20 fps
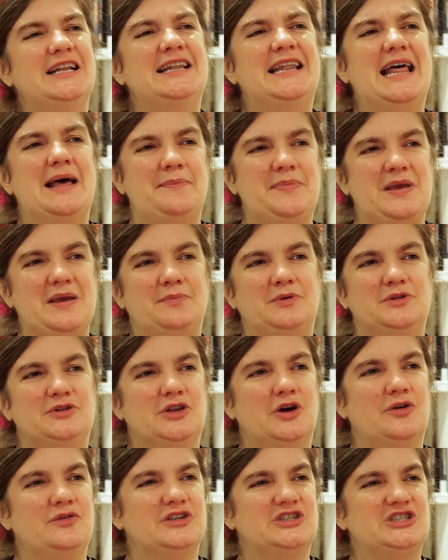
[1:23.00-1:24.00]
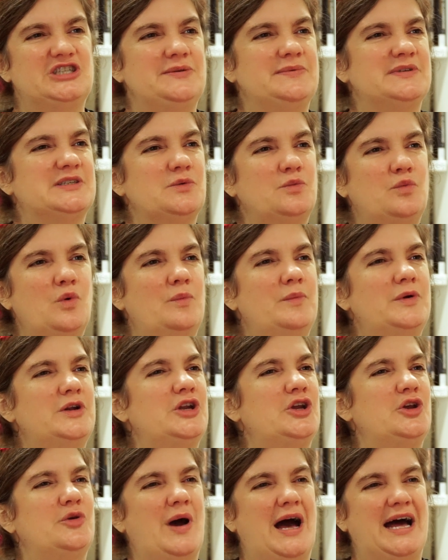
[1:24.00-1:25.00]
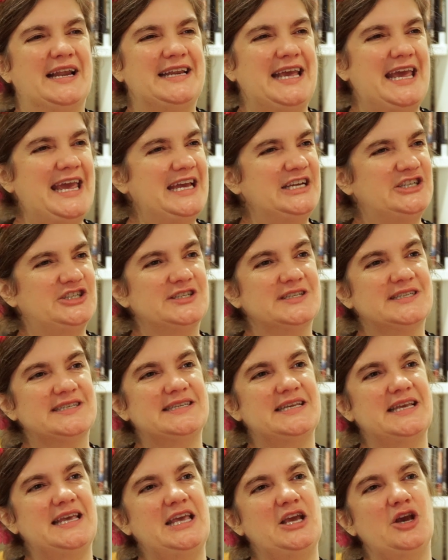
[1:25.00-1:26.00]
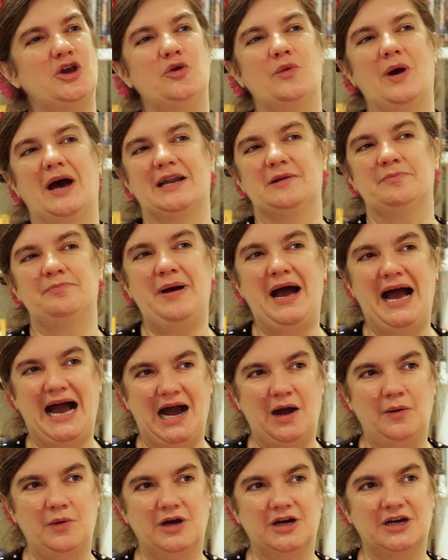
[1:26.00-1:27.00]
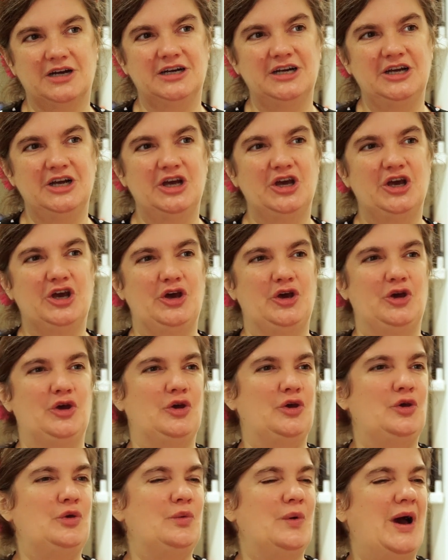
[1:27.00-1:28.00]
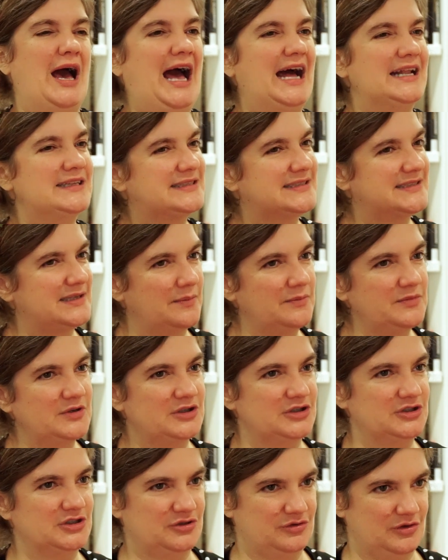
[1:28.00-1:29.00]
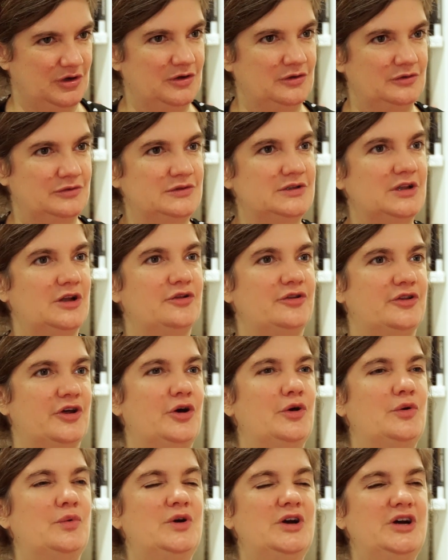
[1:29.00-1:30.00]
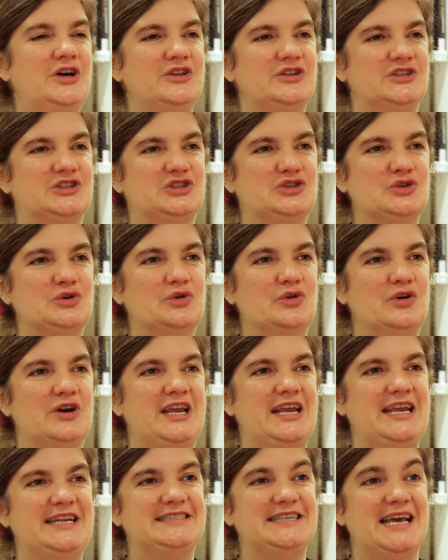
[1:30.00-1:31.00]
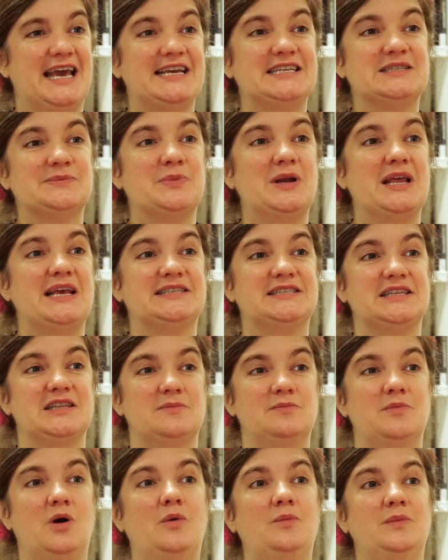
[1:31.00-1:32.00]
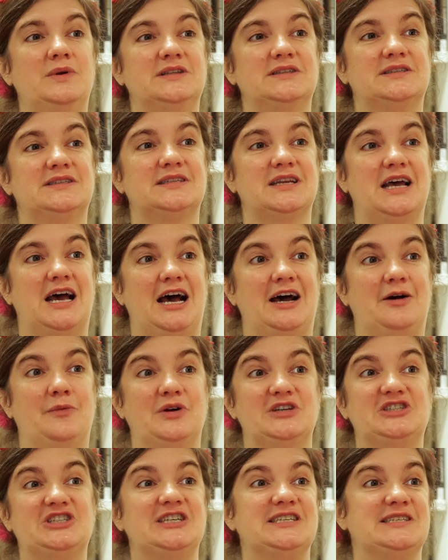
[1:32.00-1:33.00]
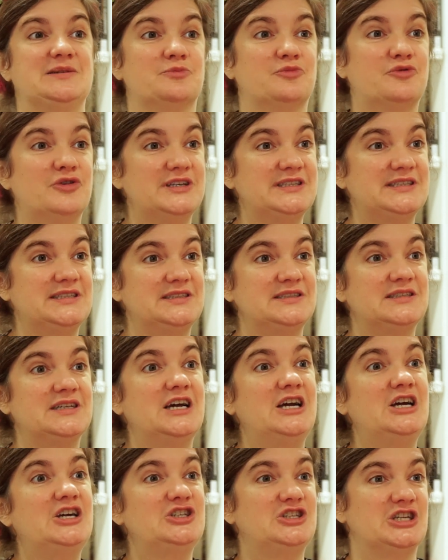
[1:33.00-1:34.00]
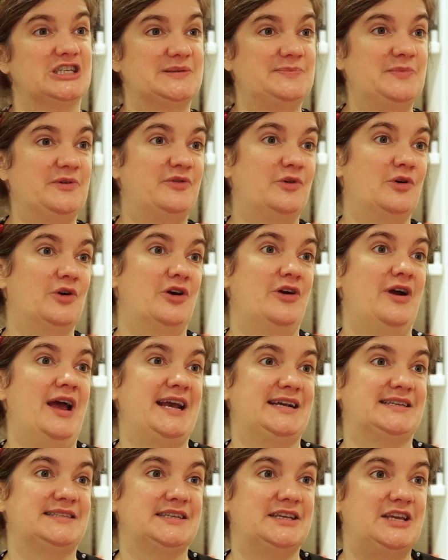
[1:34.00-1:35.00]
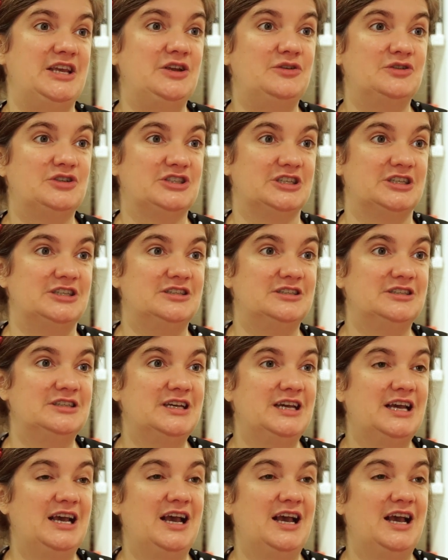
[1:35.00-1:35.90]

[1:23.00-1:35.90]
let people know that she was a woman who had agency, who had power, who had some control, although the story takes place at the moment where she's imprisoned just before her execution.